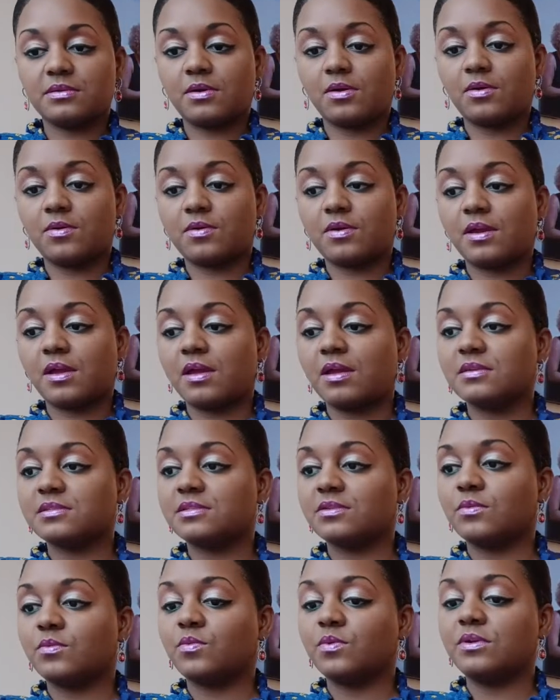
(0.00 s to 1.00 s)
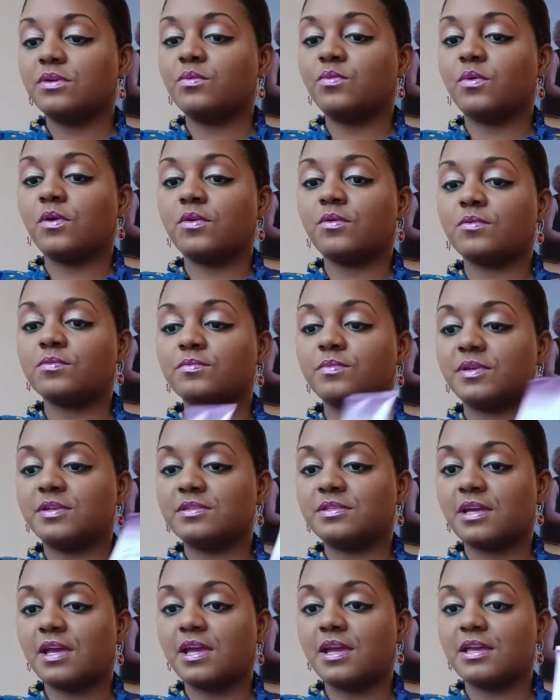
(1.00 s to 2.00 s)
Okay, so we won't be
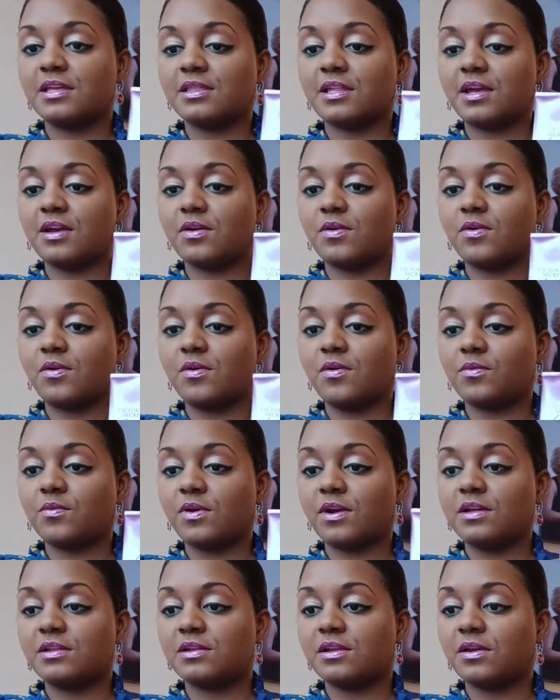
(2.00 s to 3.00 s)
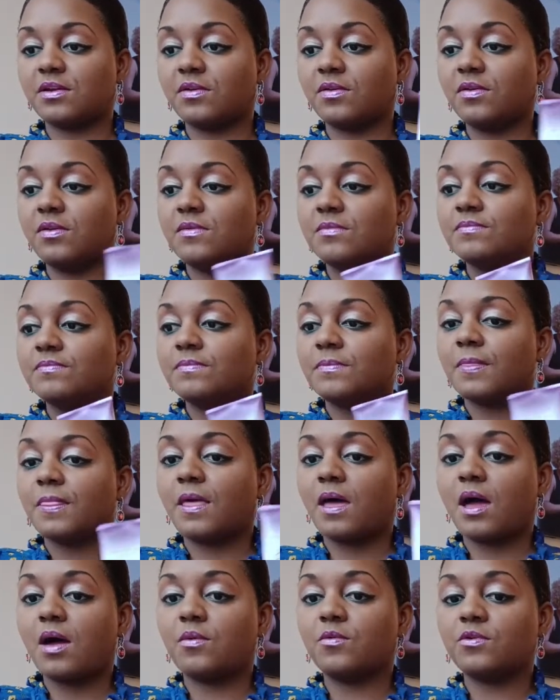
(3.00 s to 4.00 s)
taking that call right now.
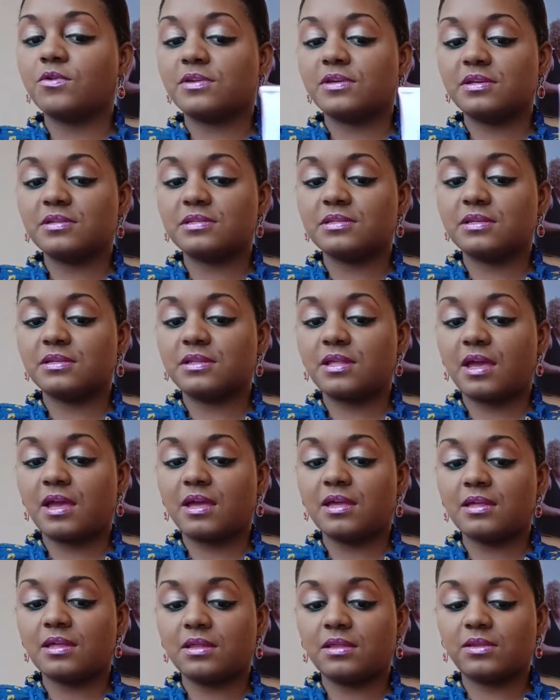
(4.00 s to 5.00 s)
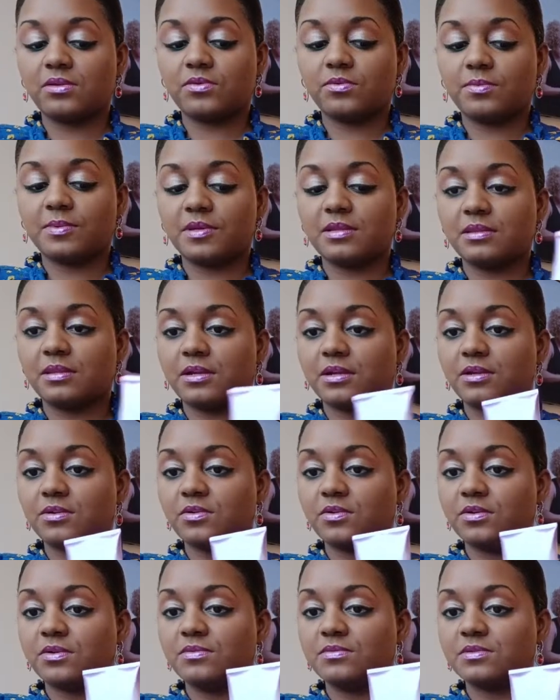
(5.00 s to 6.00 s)
I will get to that a little bit
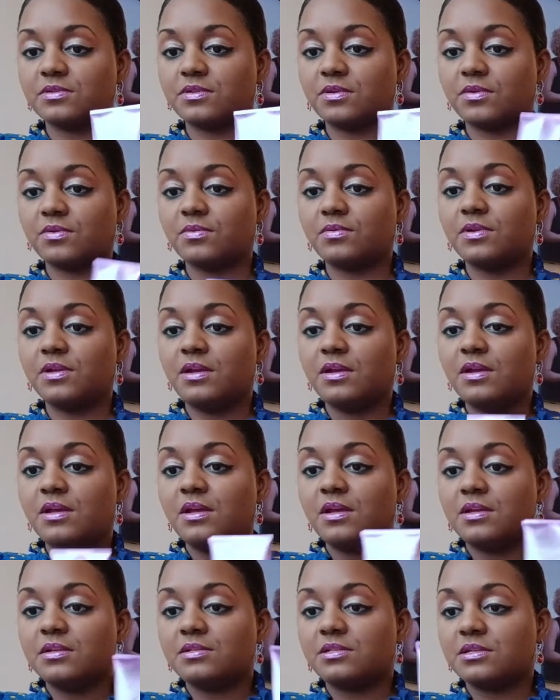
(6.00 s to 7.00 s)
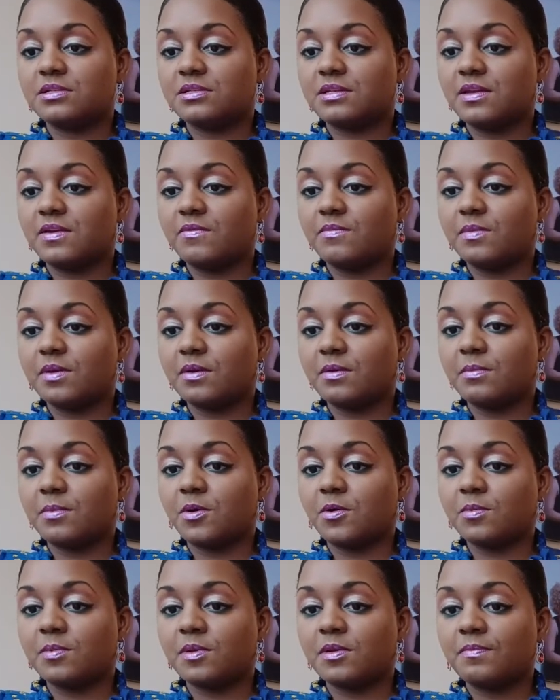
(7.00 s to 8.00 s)
later, so just give me a
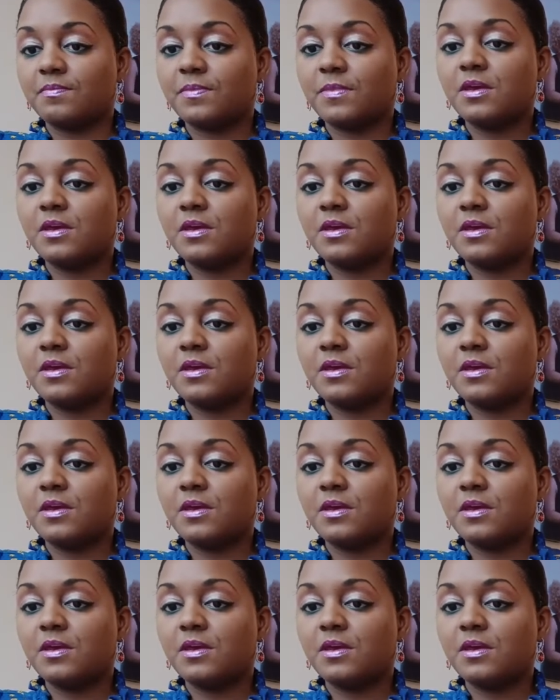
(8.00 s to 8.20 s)
moment.